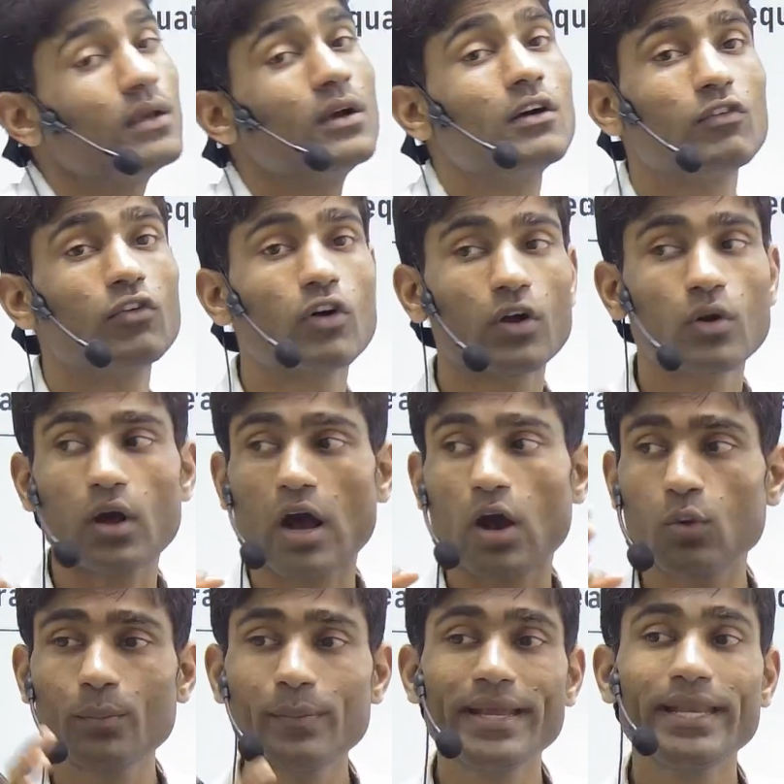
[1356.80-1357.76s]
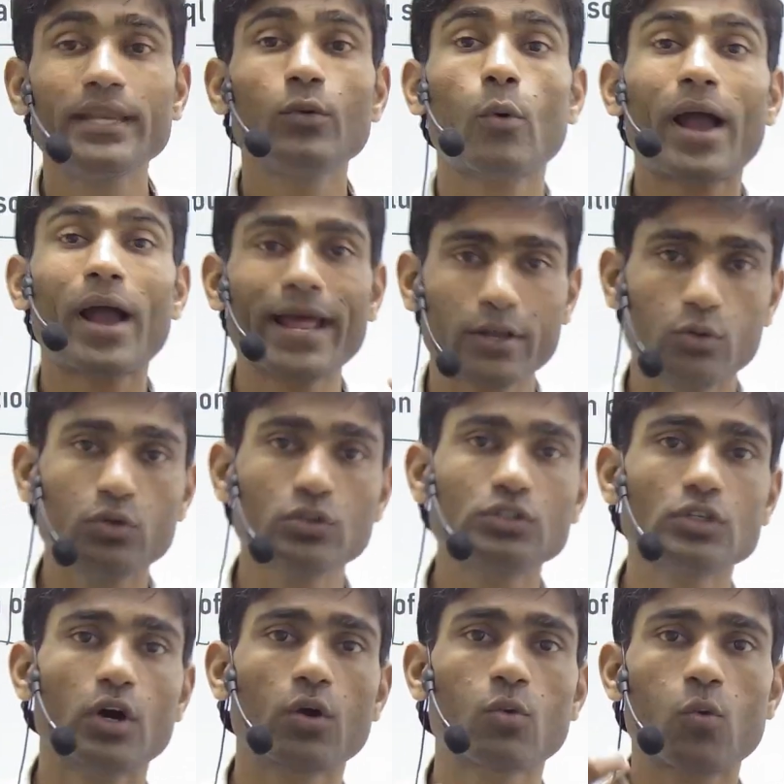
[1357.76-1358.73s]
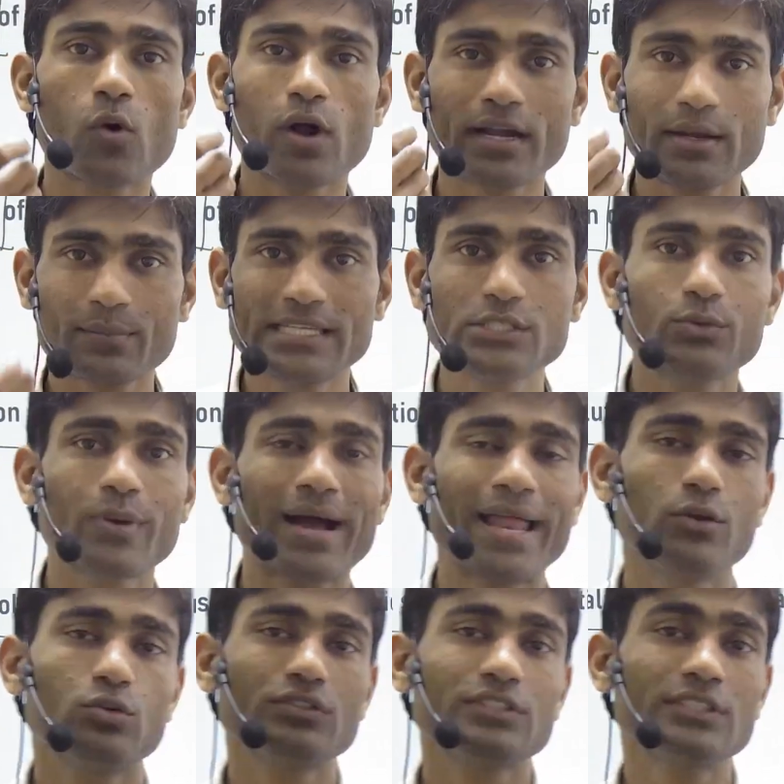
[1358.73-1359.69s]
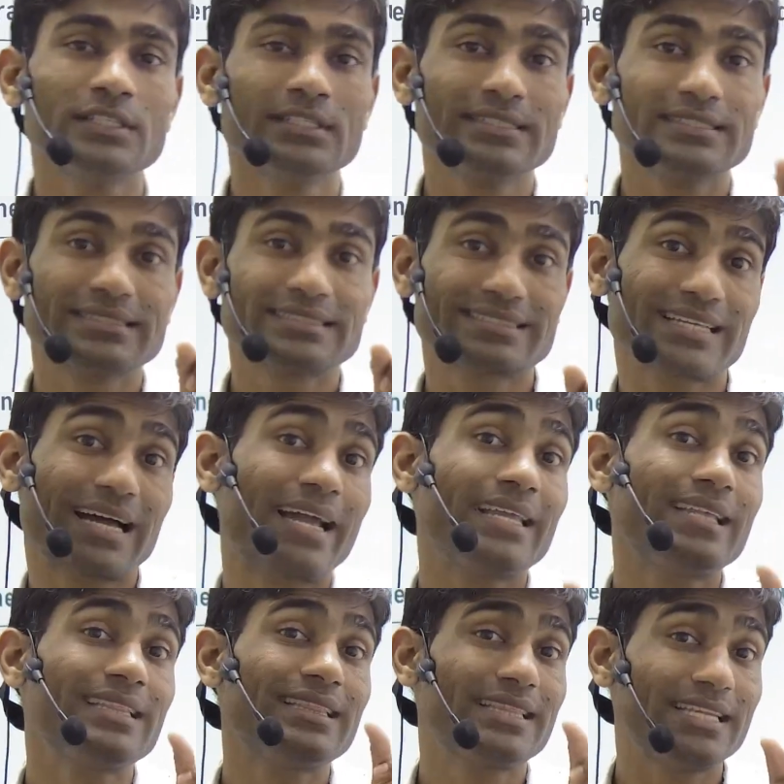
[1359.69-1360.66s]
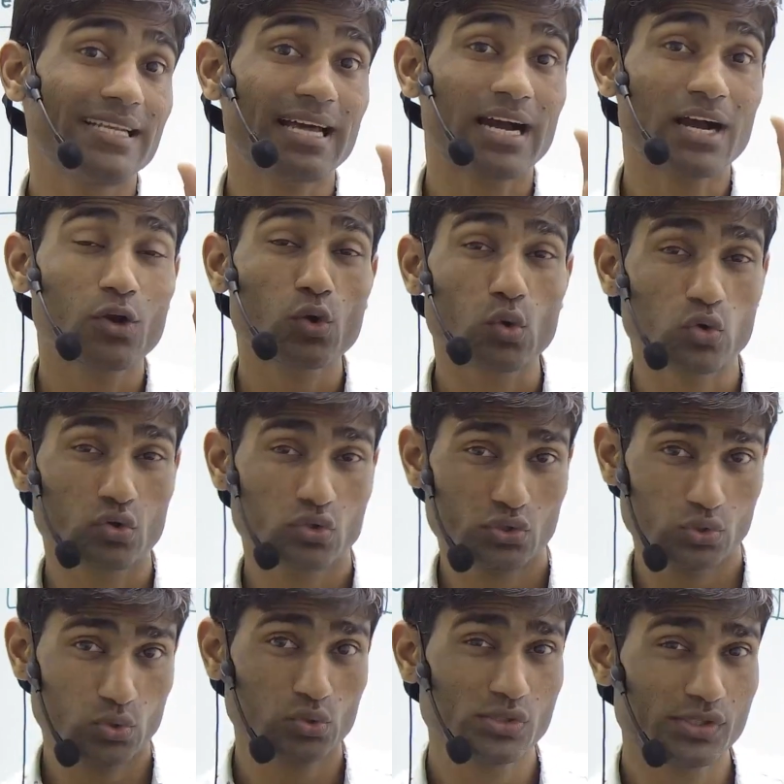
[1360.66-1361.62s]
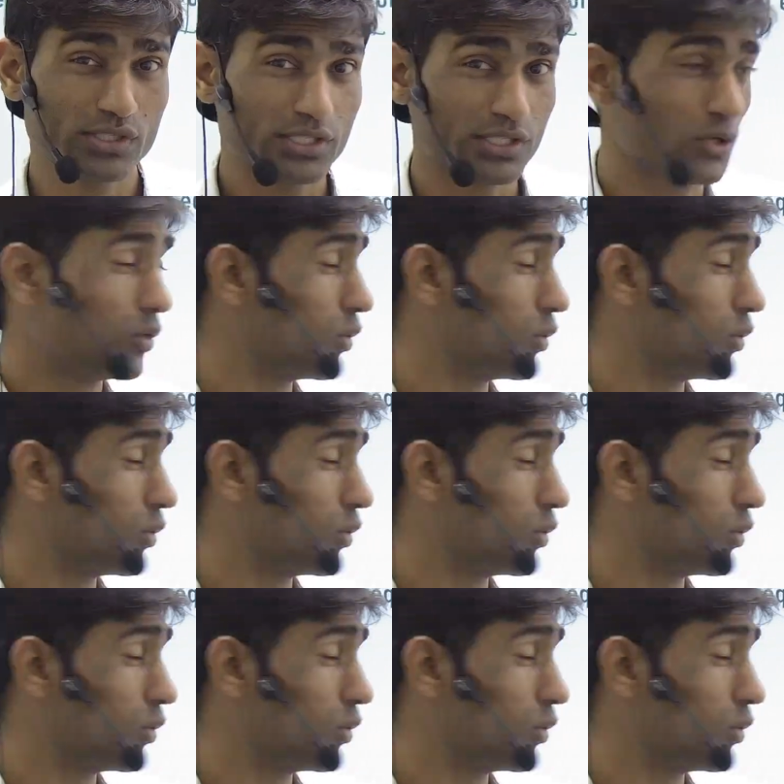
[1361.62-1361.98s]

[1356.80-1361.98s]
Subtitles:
for how many values or what much values sine theta goes to 0.